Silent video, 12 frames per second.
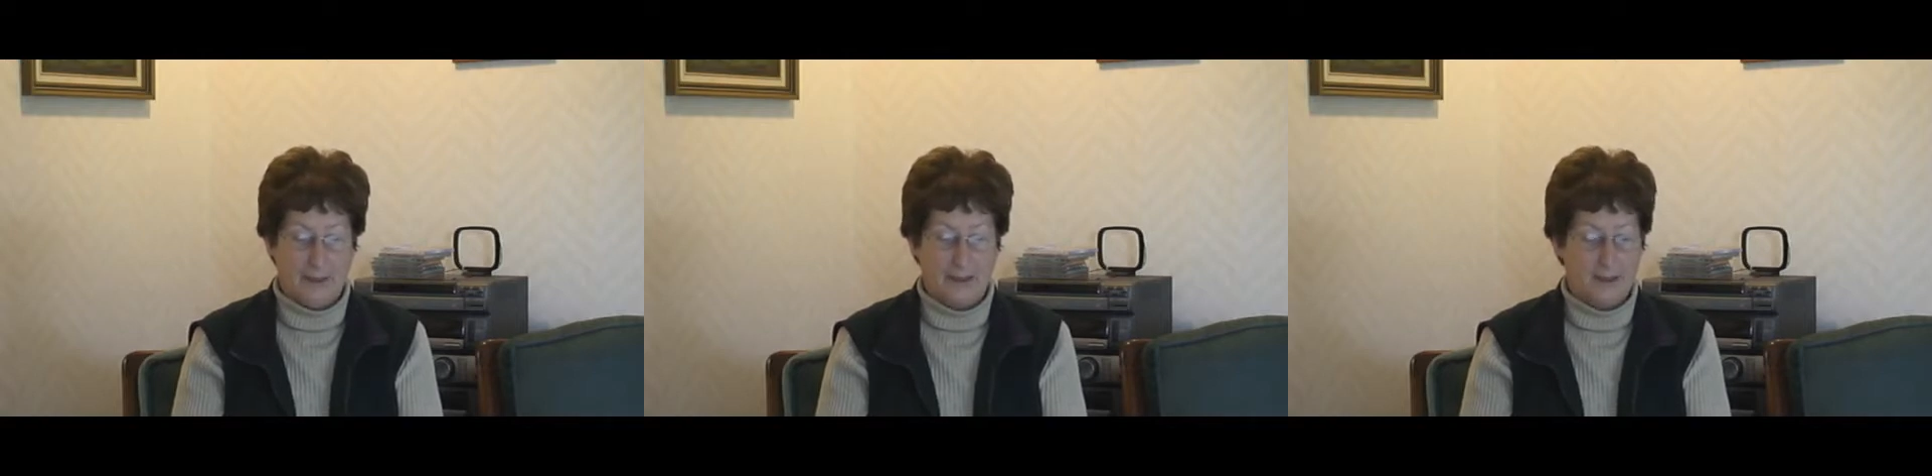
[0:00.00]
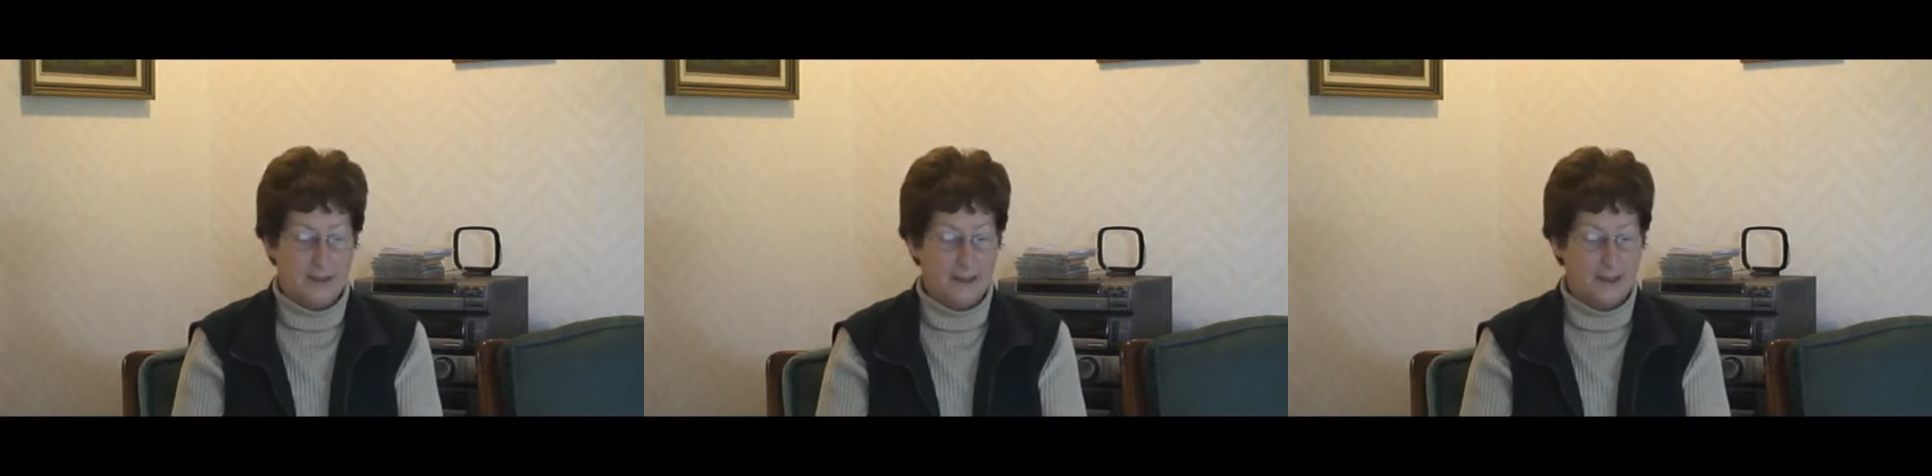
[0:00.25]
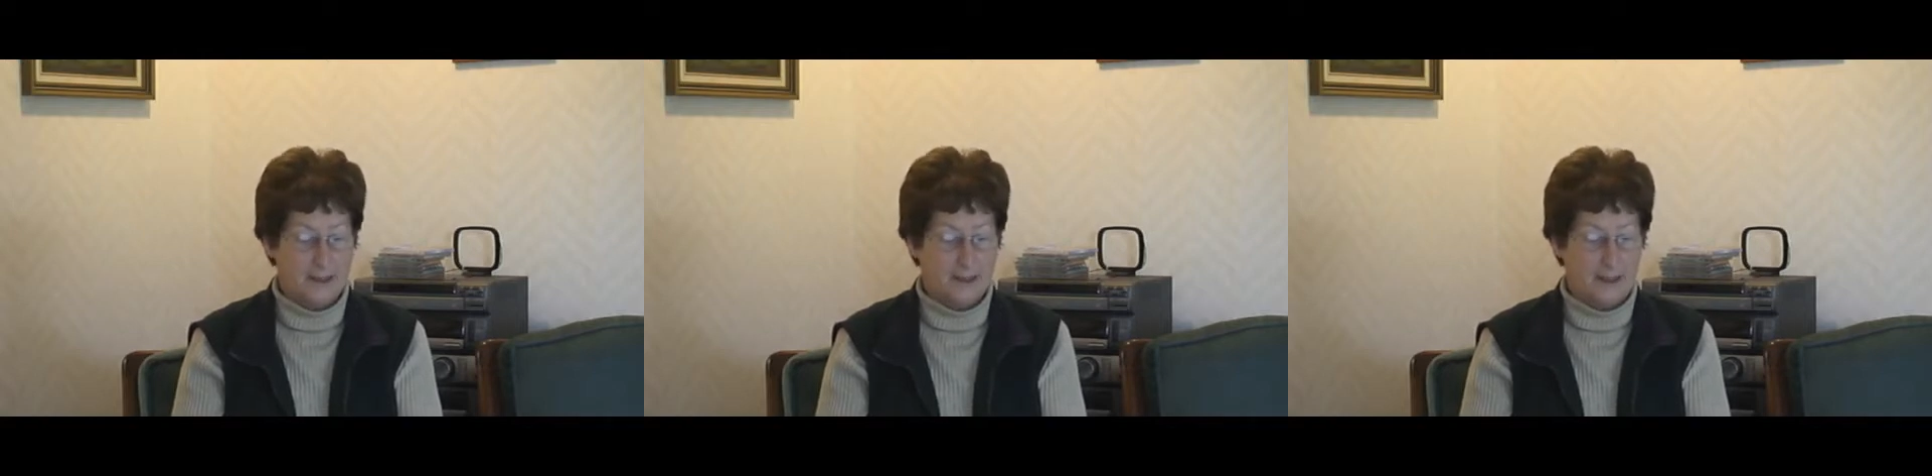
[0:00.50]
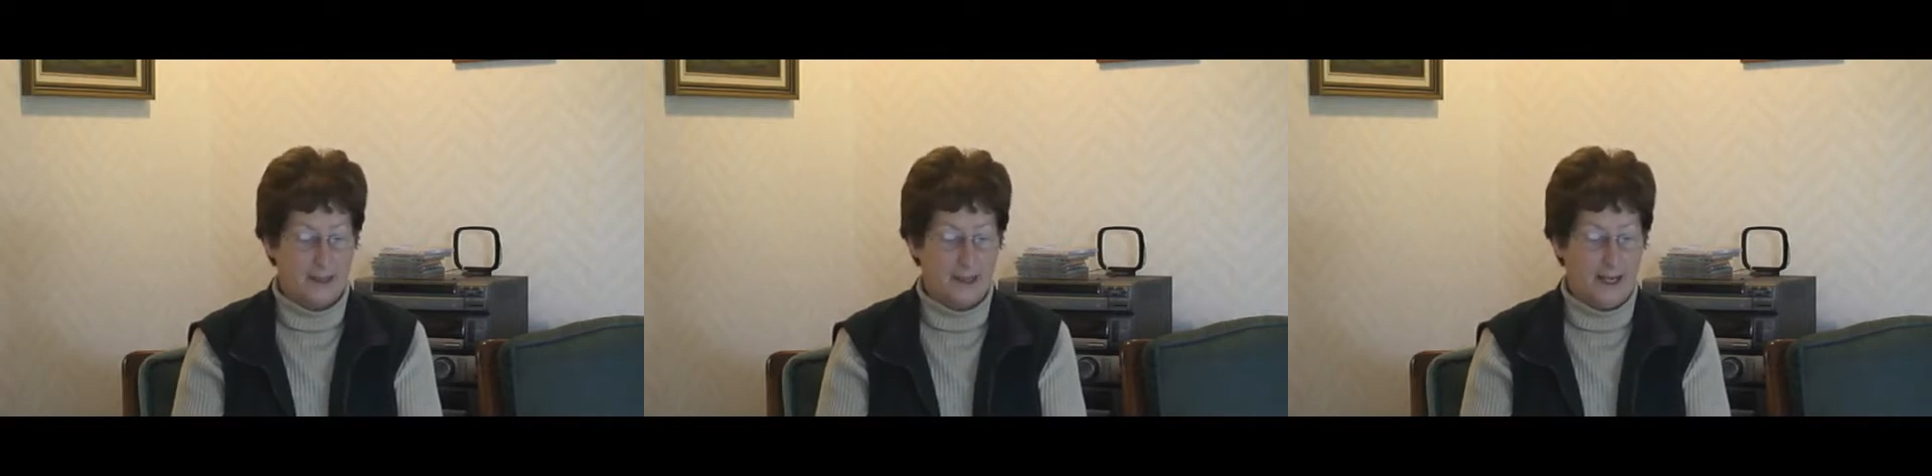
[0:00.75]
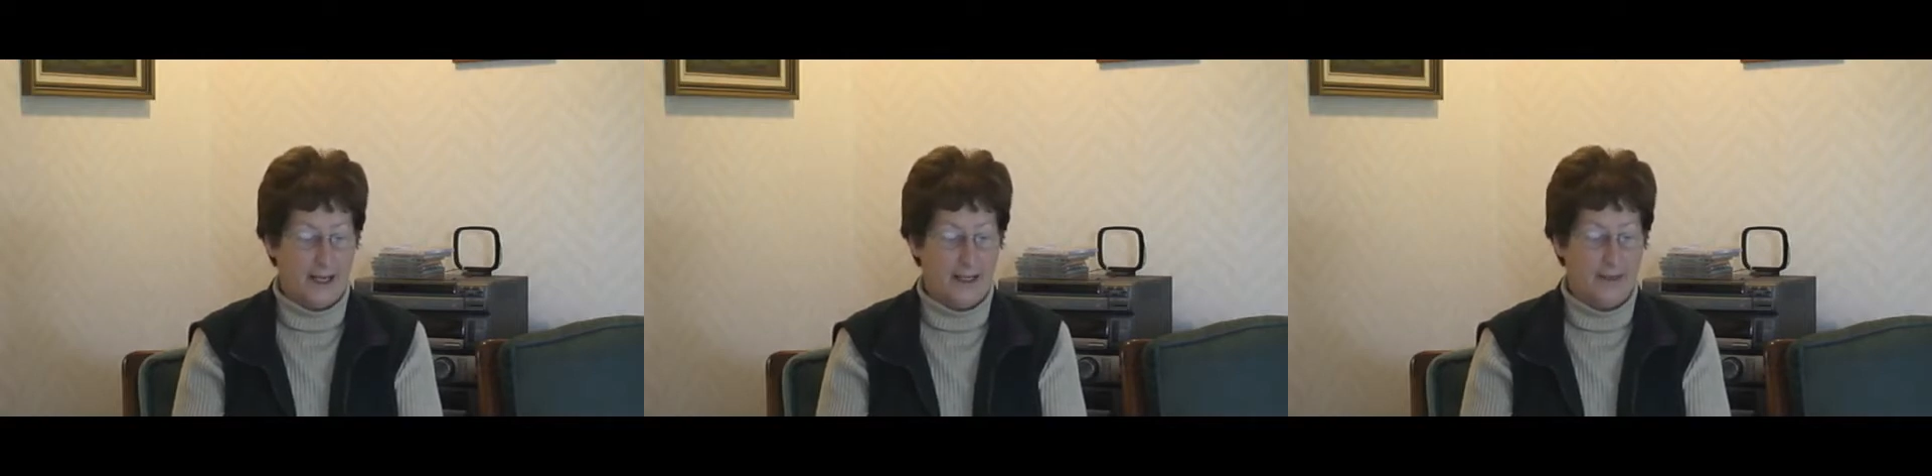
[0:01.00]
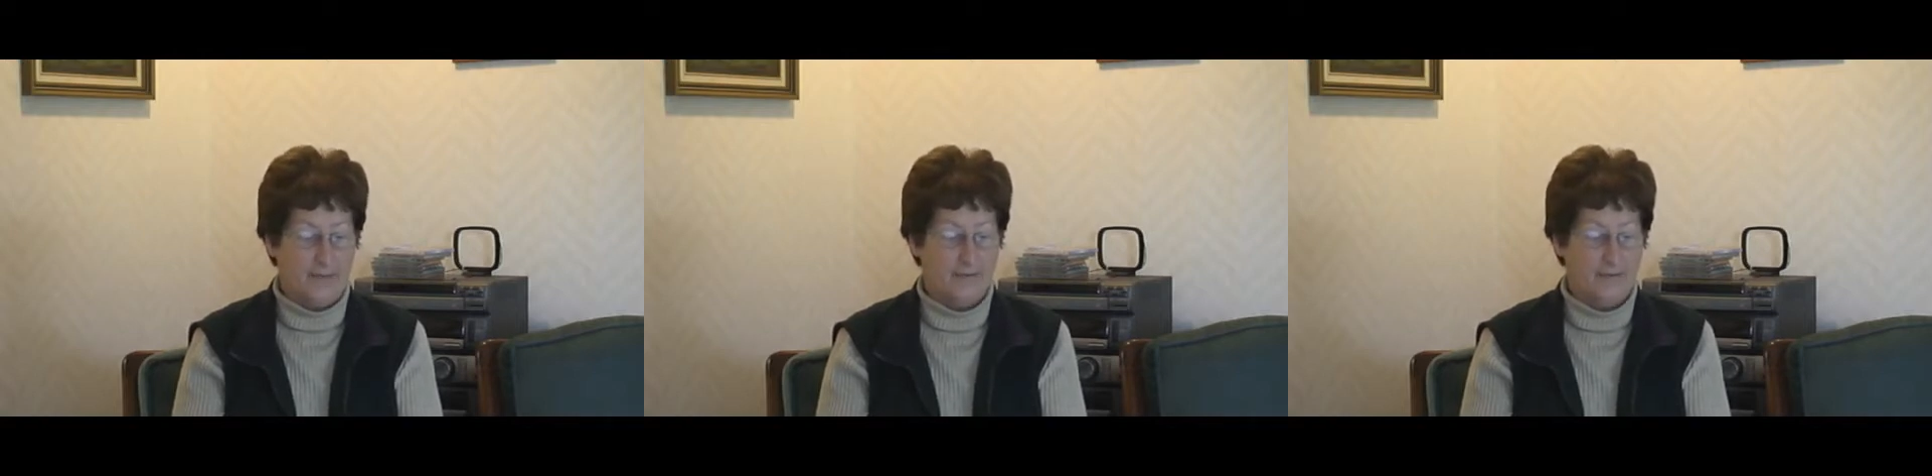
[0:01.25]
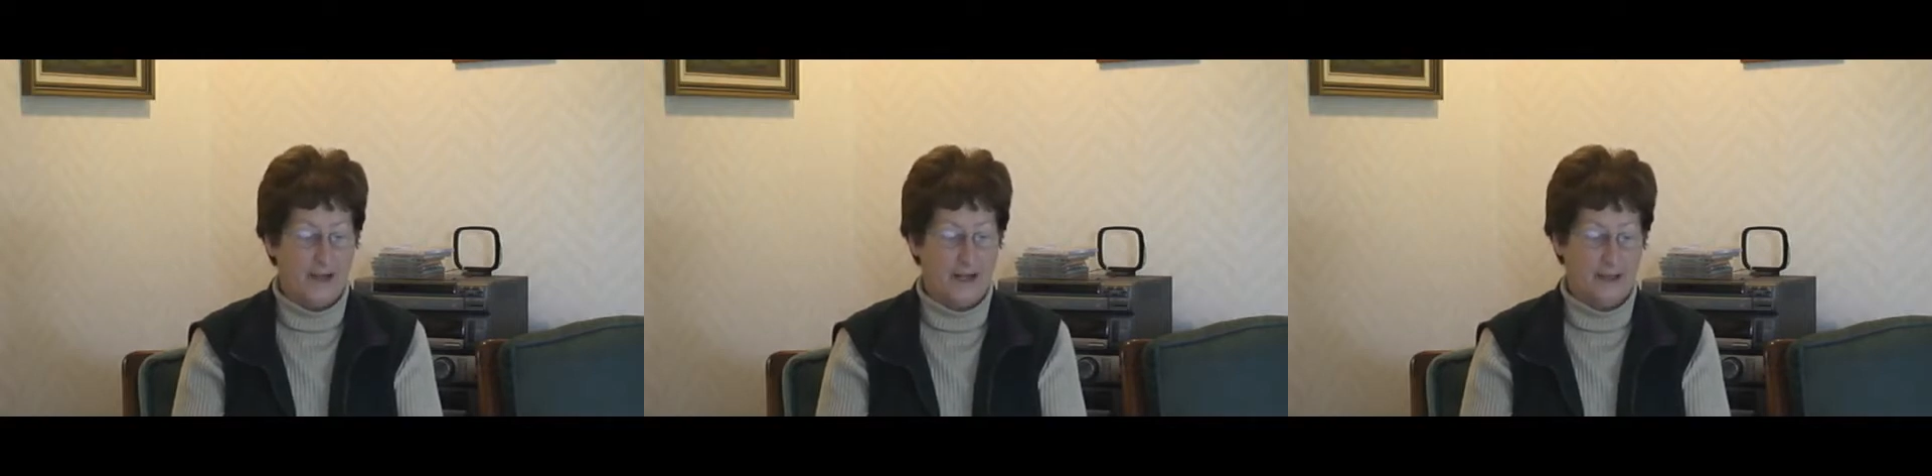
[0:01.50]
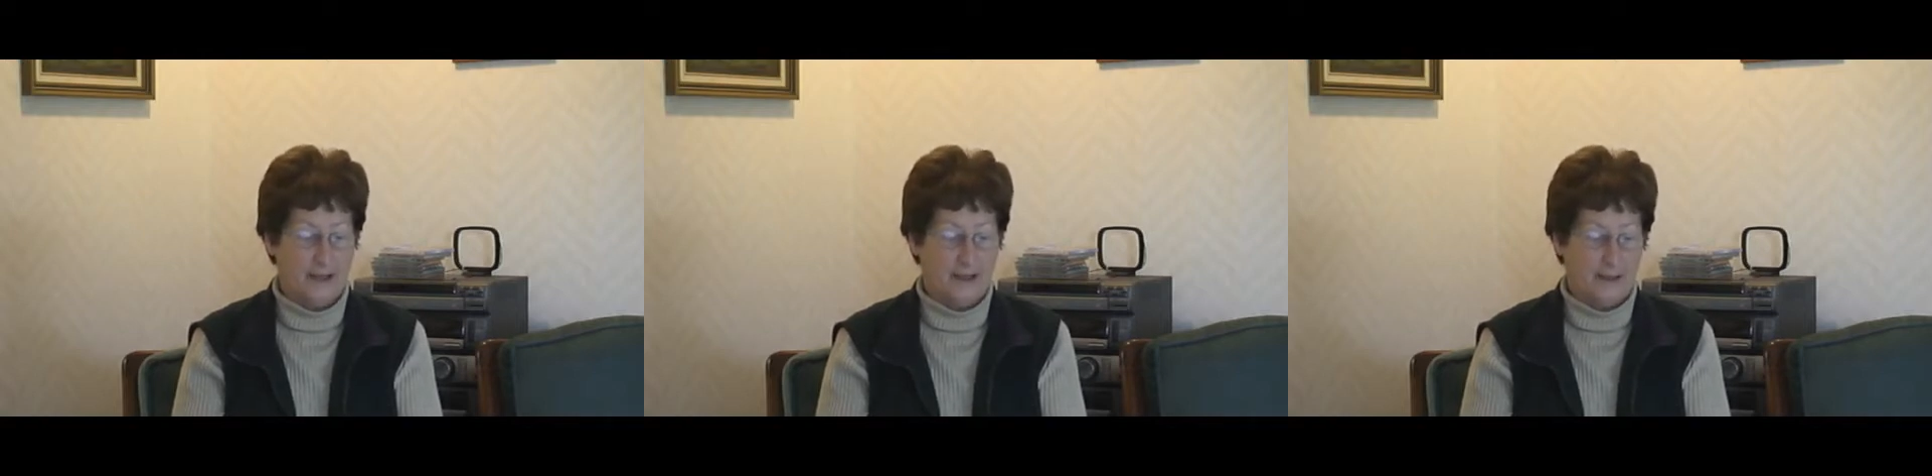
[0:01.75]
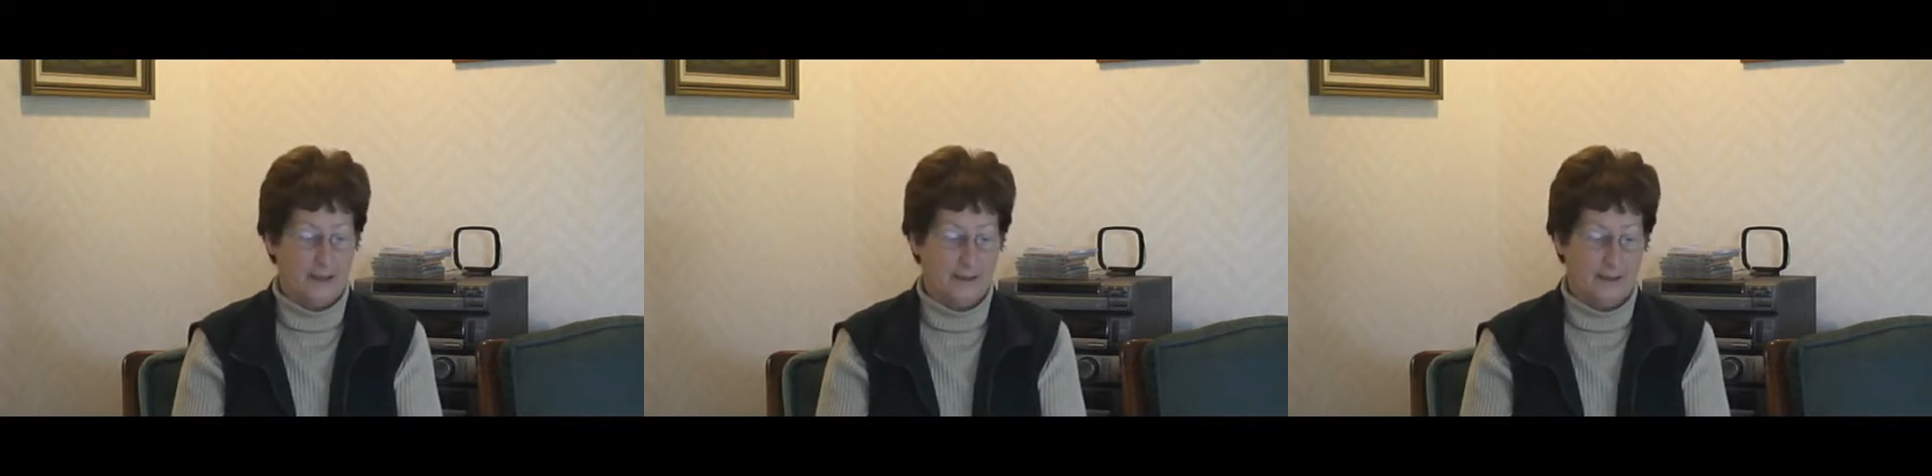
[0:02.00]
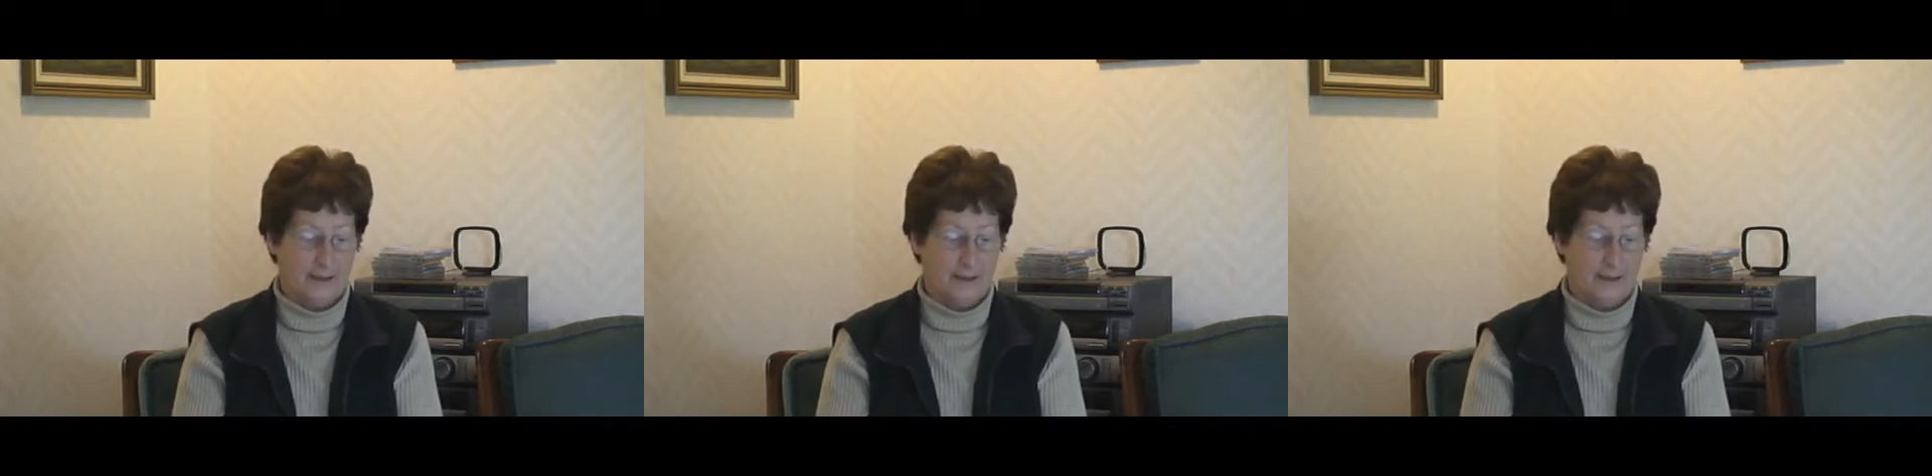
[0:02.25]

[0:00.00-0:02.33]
incessantly and emphatically.